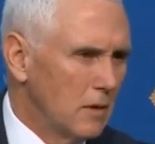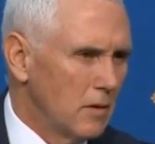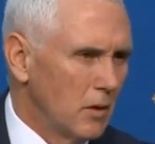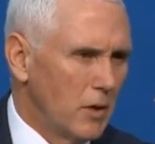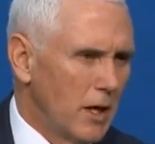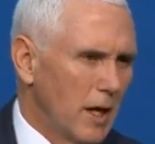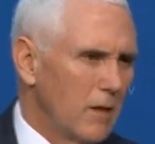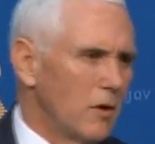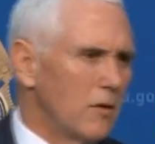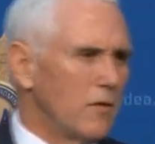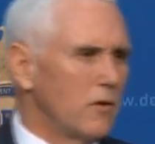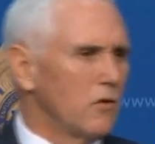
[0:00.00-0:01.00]
that we have
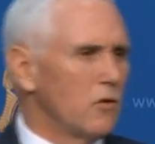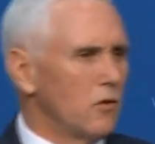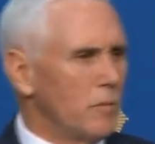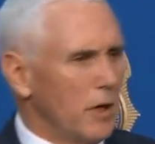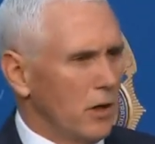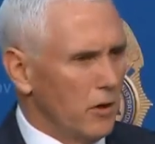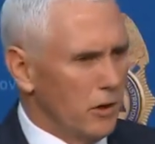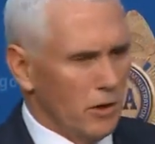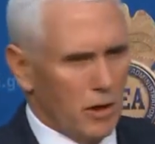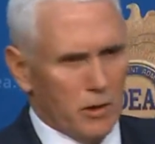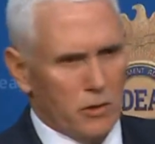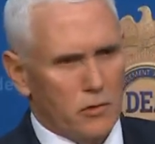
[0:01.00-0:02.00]
a physical
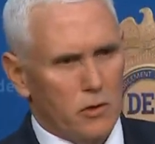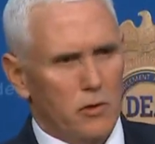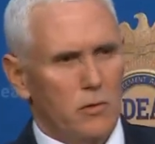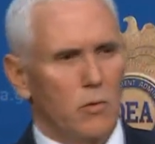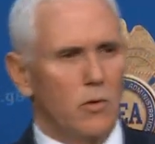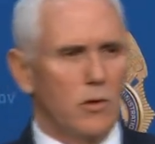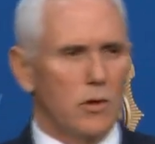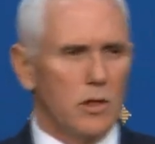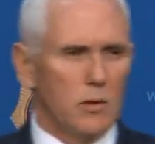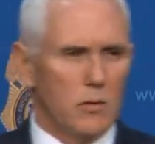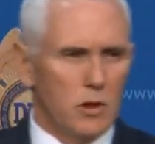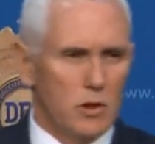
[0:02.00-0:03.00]
barrier on our southern border,
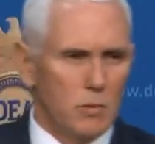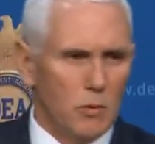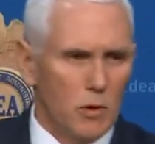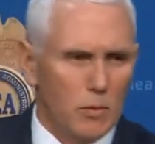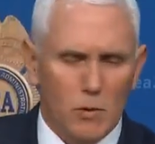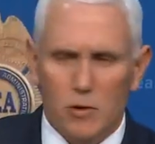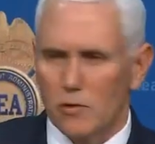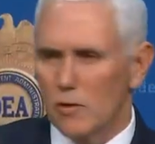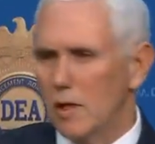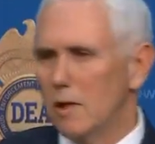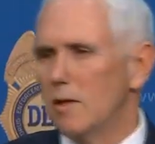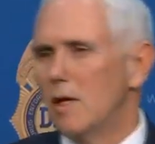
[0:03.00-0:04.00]
that we deploy
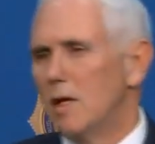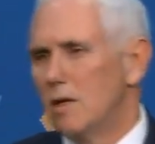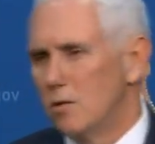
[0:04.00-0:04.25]
personnel,